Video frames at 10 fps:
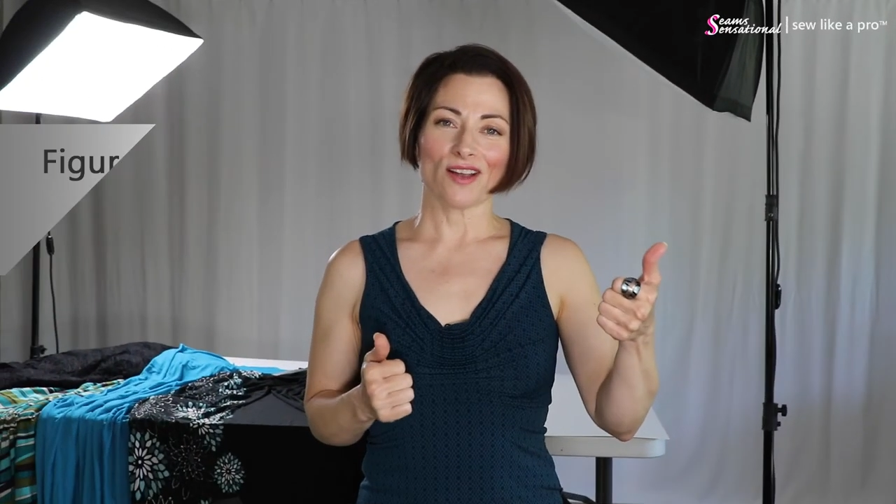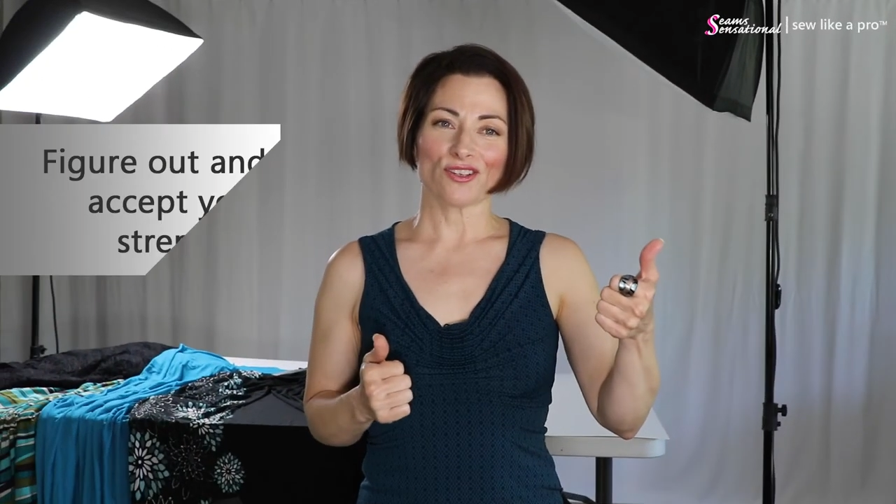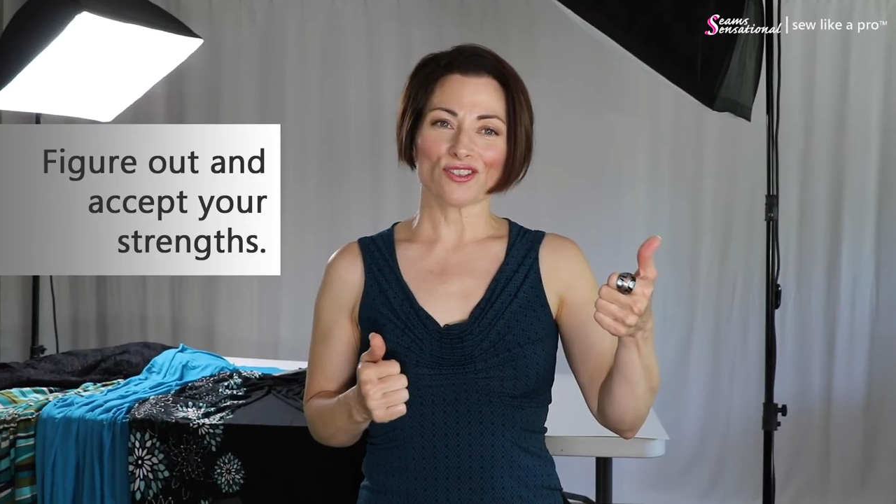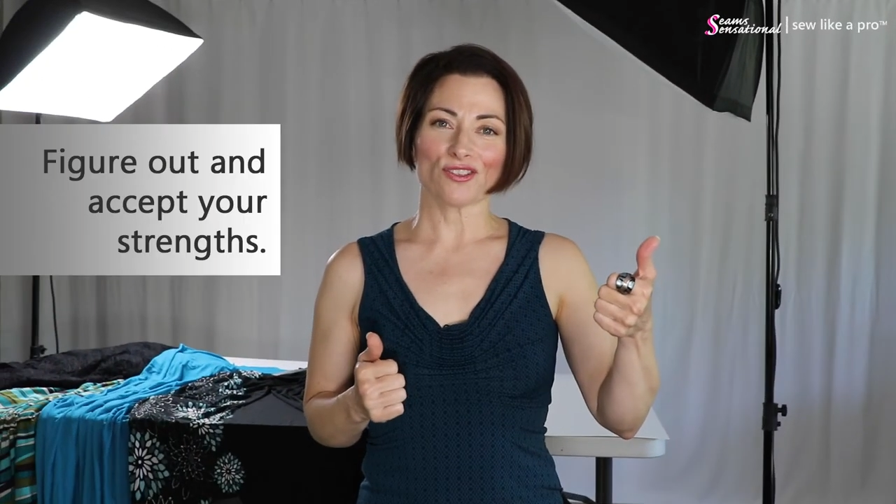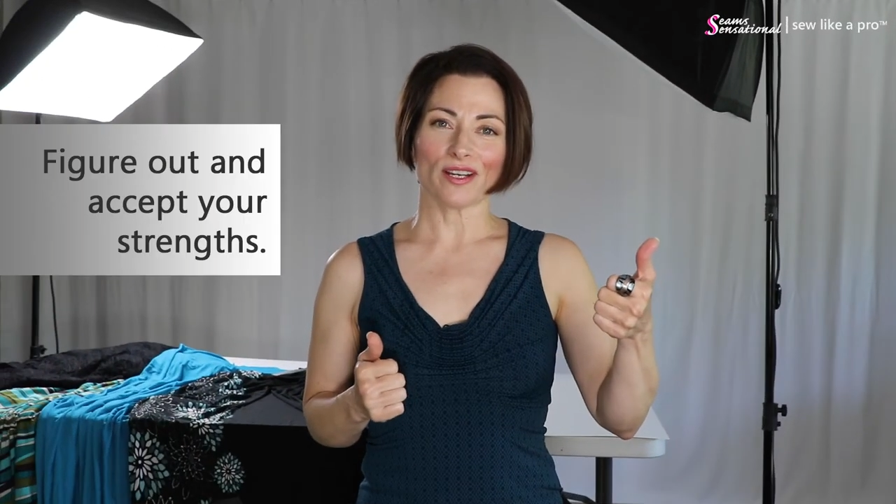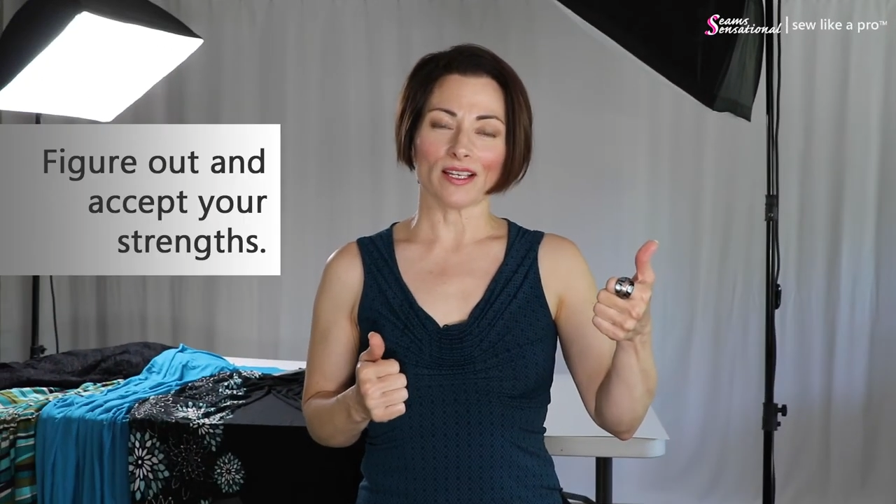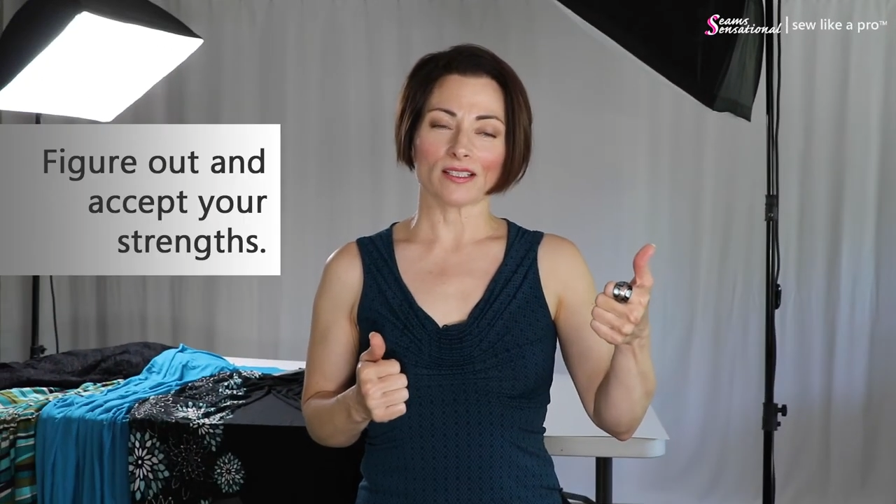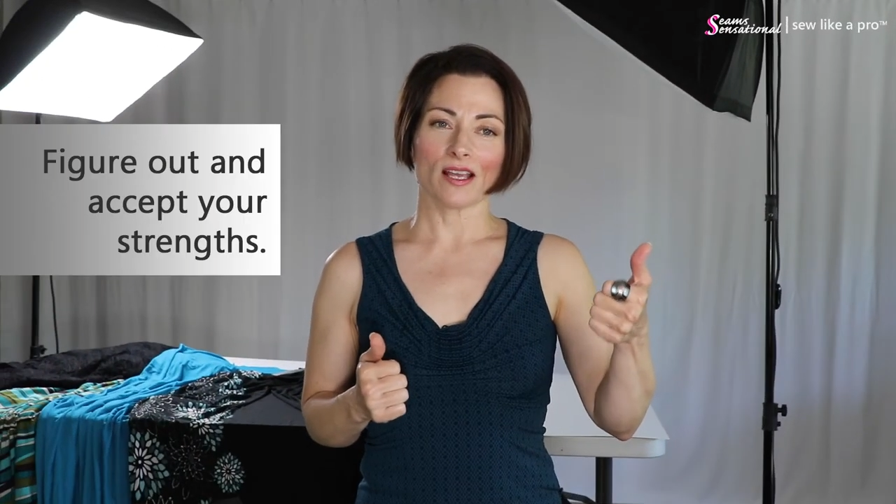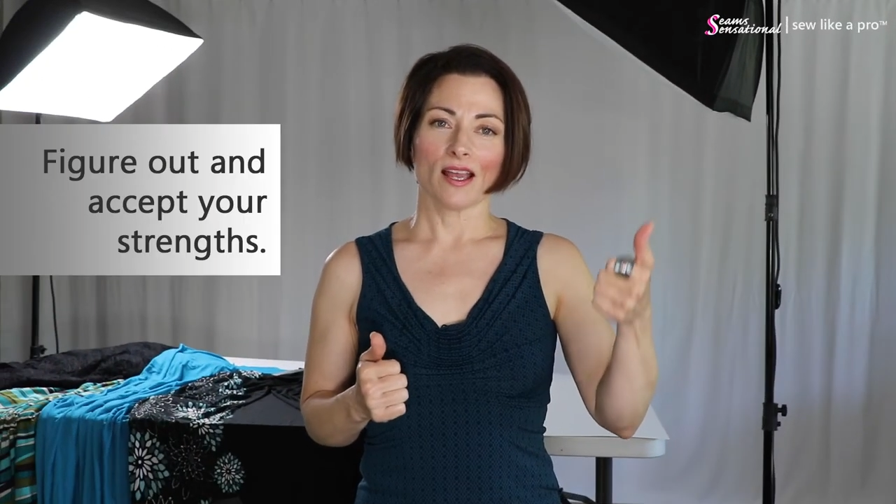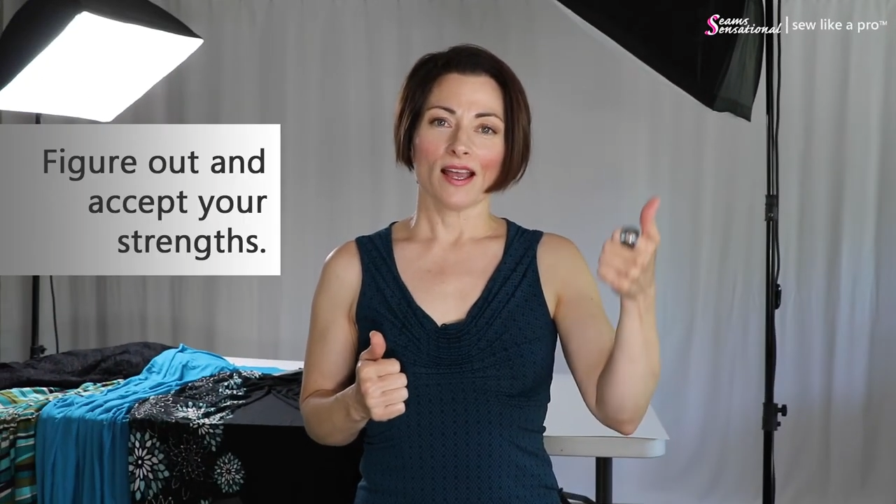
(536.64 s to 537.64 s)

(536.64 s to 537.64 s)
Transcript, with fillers: out your strengths,